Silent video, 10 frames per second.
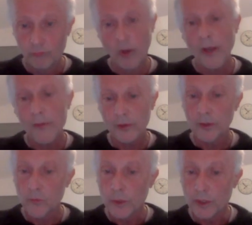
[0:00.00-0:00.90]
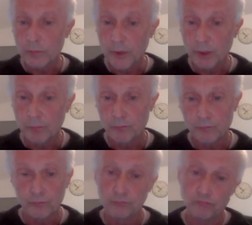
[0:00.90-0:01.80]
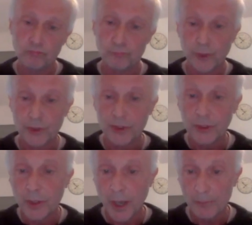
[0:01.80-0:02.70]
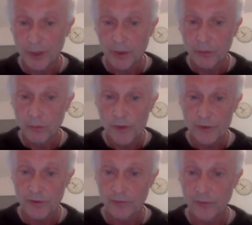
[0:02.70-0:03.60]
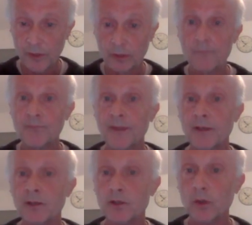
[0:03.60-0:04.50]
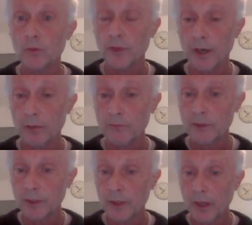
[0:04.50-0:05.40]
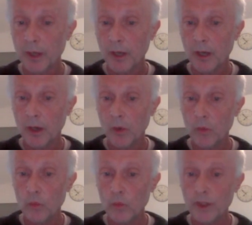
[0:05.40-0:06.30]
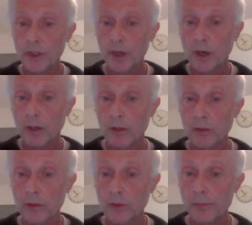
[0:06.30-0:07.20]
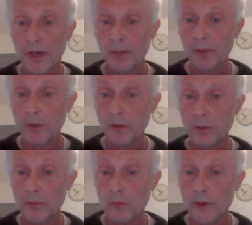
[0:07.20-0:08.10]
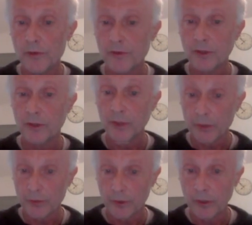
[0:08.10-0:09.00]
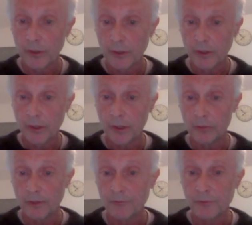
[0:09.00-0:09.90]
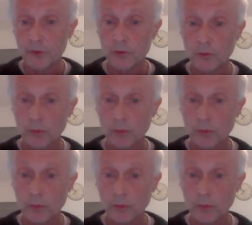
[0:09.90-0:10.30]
I think we can be pretty happy with the slowdowns, which are comparable with another reference tool,